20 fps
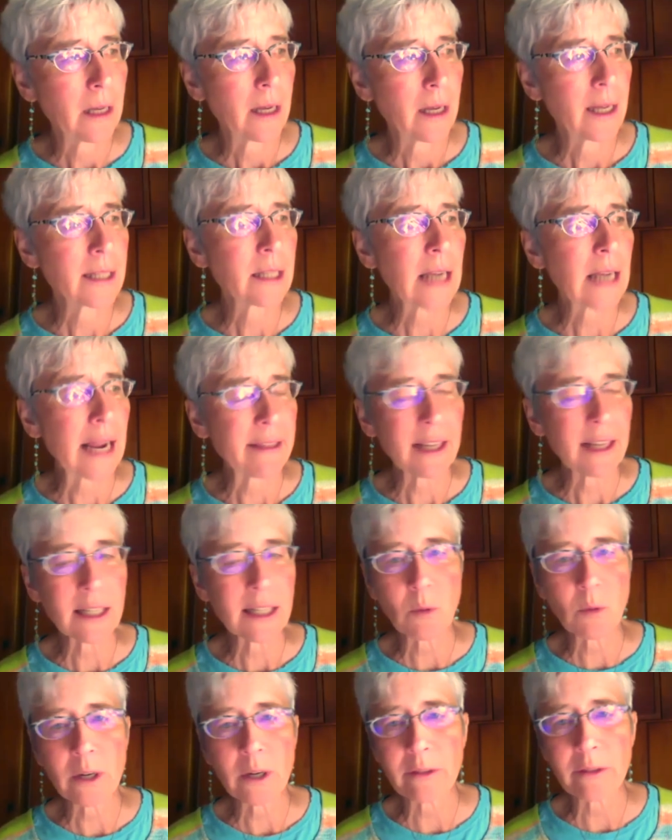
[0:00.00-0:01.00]
I think it's
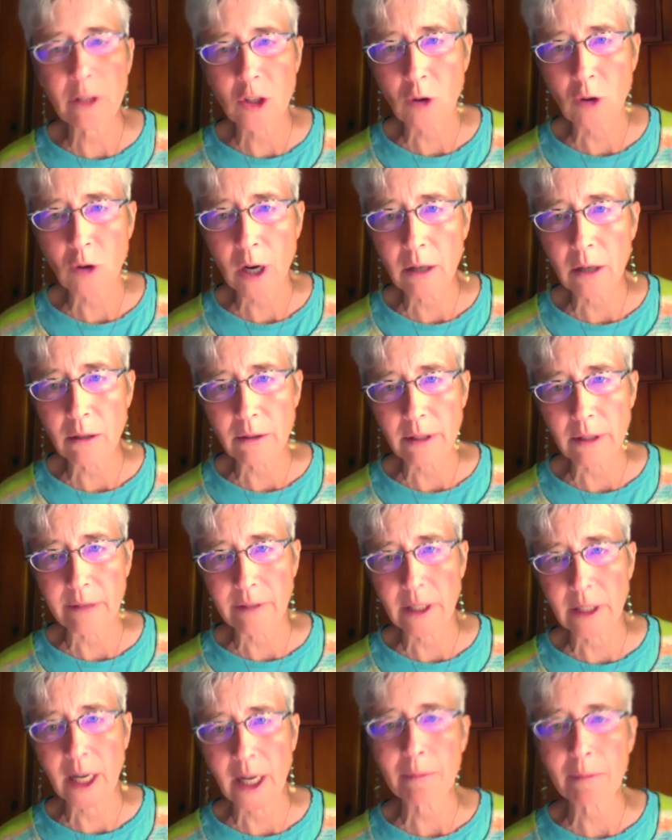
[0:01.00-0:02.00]
one of the struggles of a
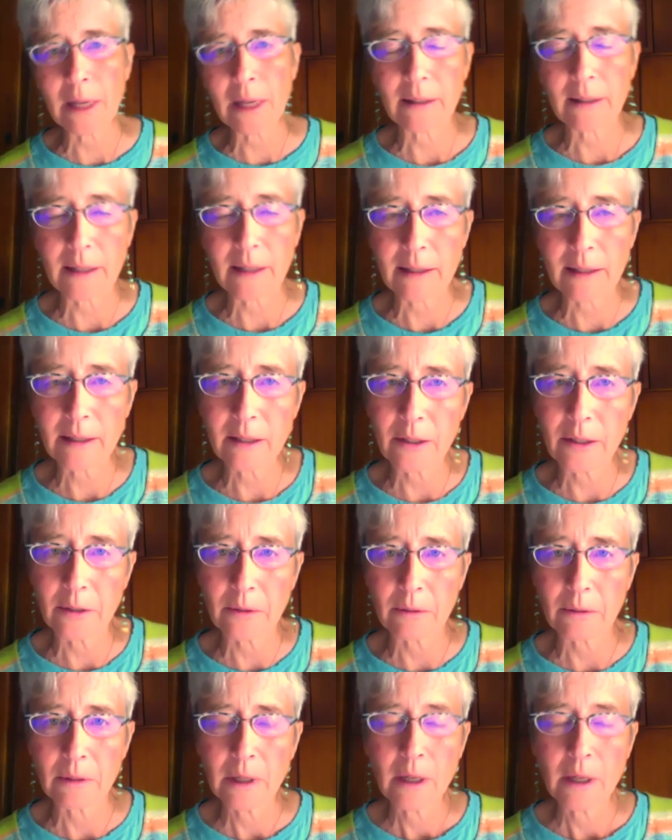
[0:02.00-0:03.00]
time like this to
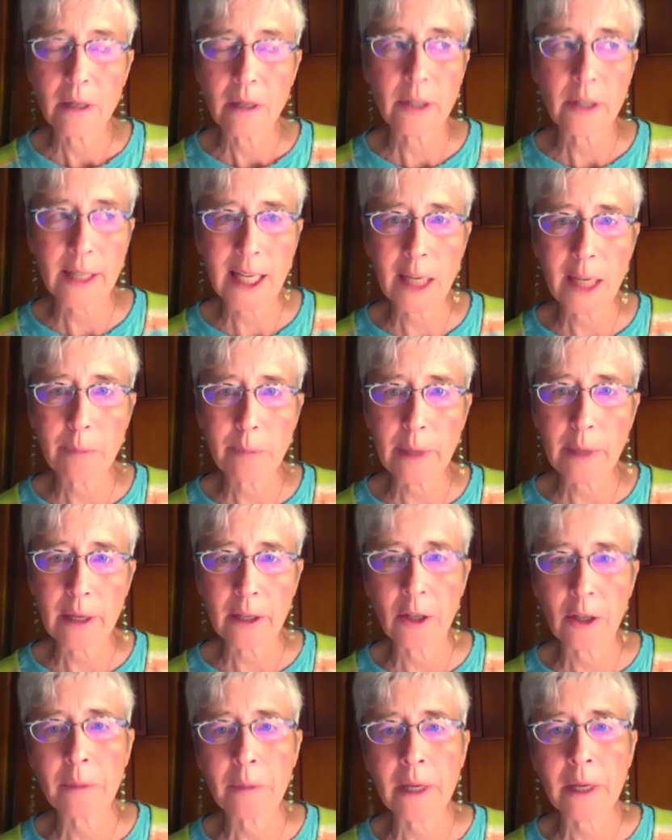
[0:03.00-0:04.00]
keep it
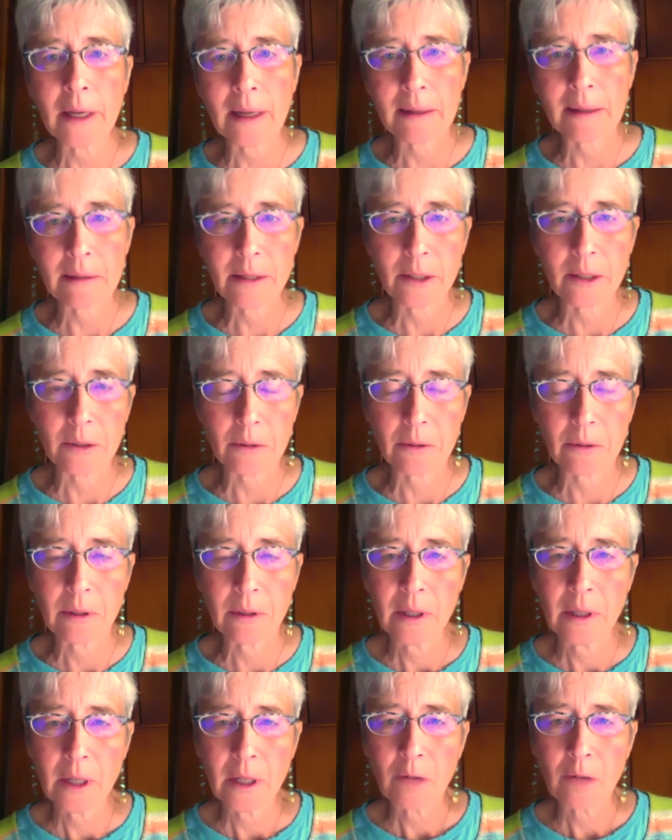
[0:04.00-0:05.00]
human and to
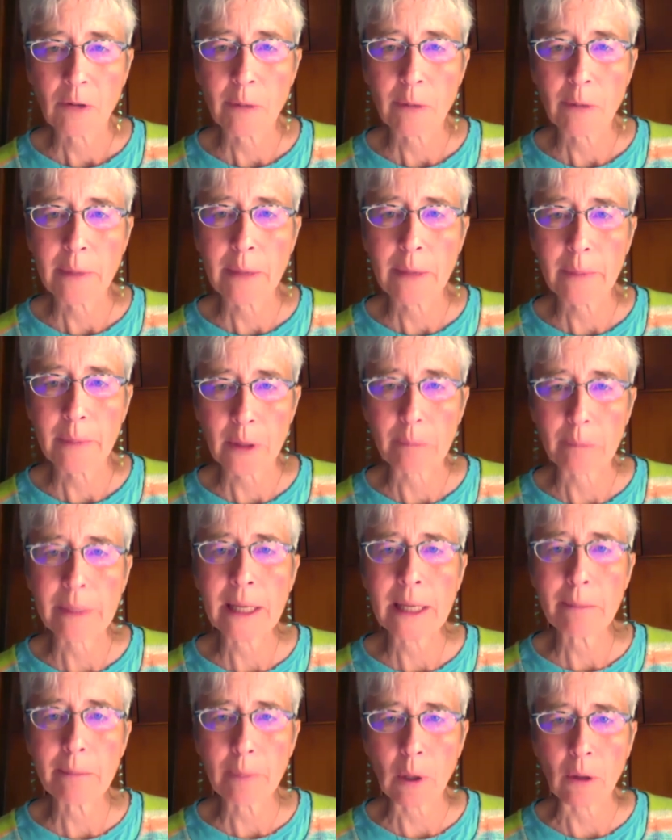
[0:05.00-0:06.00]
remember the
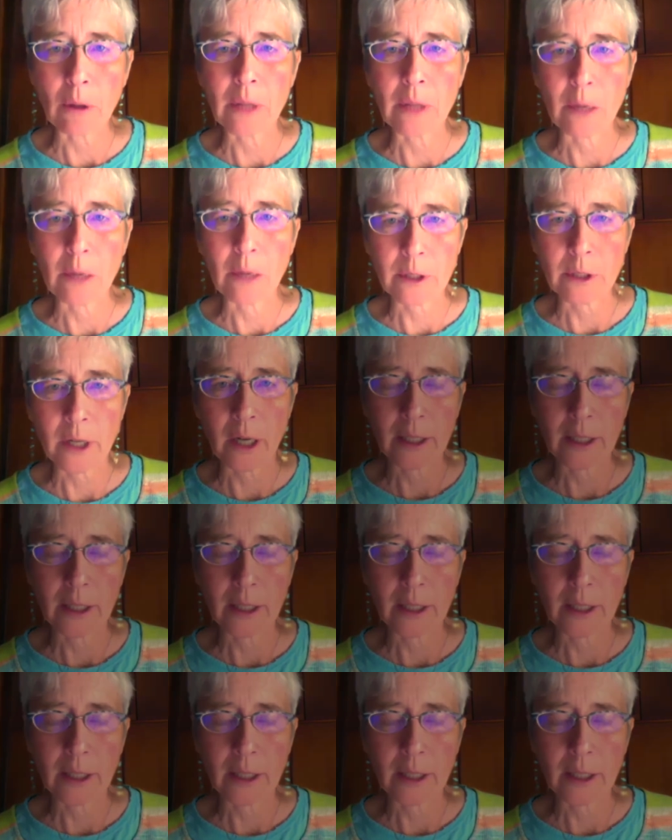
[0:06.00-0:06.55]
people that we're talking